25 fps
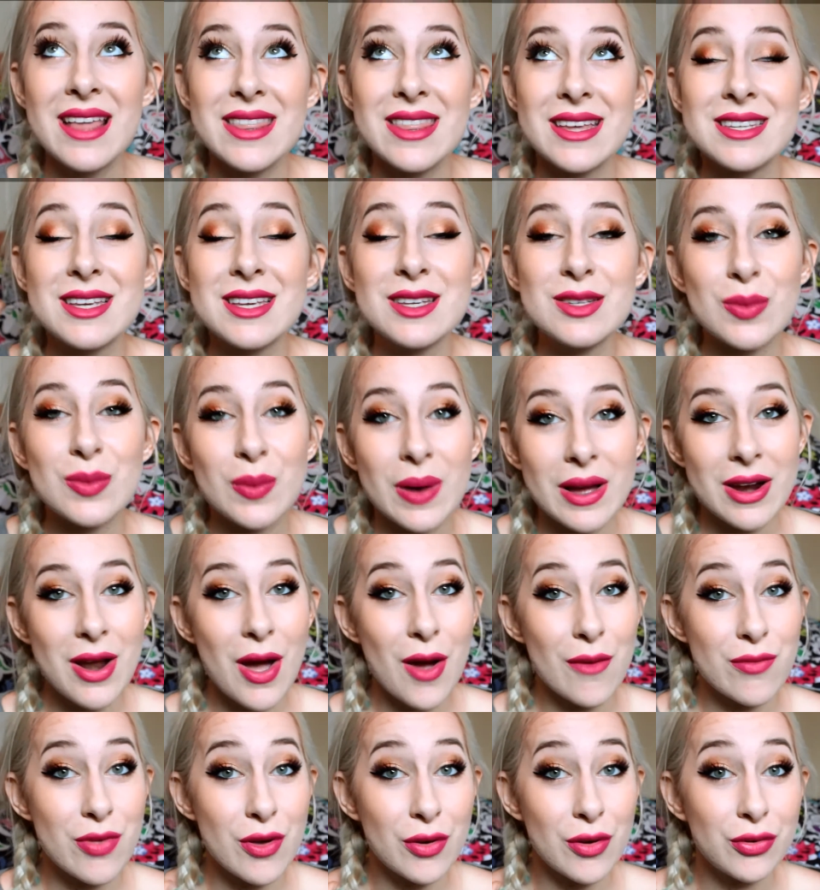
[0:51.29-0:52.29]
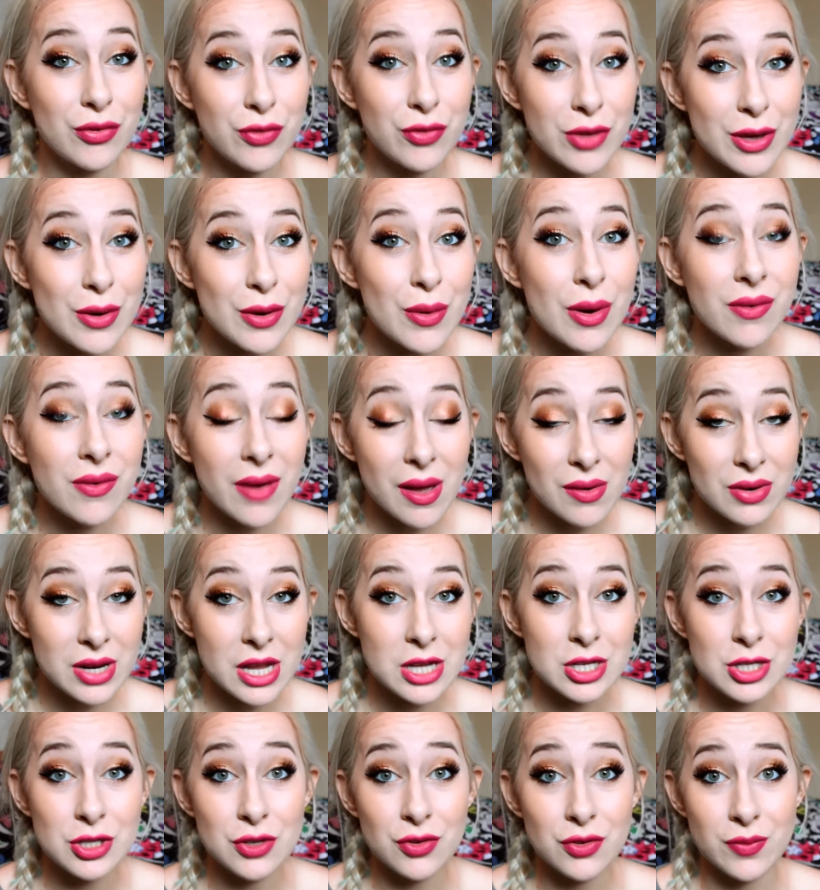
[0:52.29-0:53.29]
This is one of the few
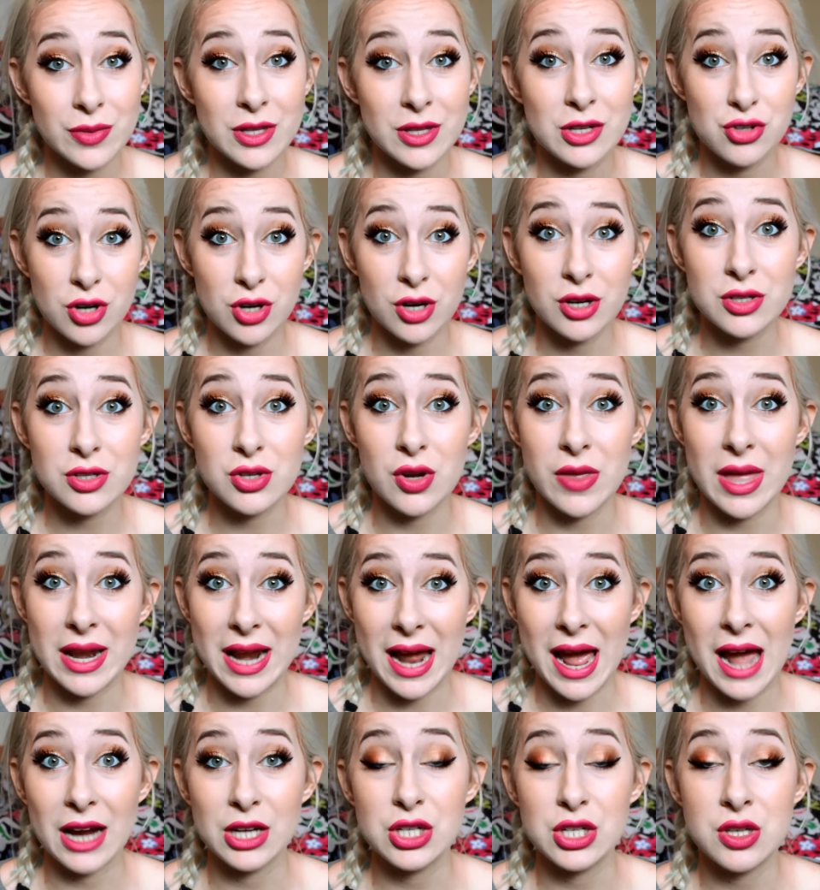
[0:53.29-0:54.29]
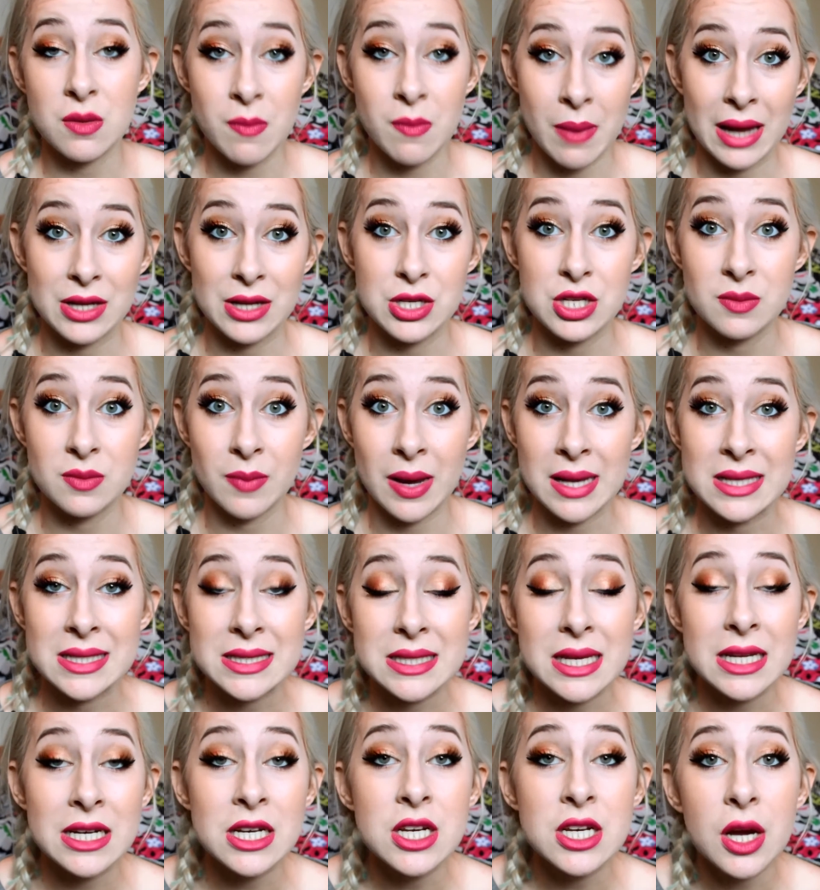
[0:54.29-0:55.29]
foundations from the drugstore that actually matches my
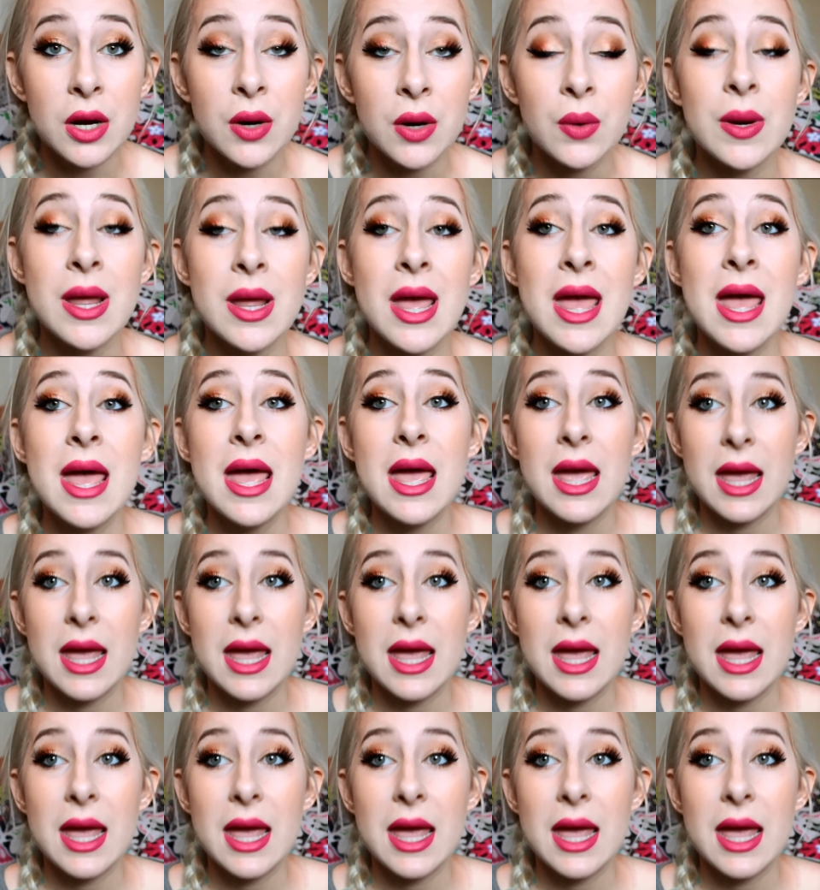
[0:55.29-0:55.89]
skin tone.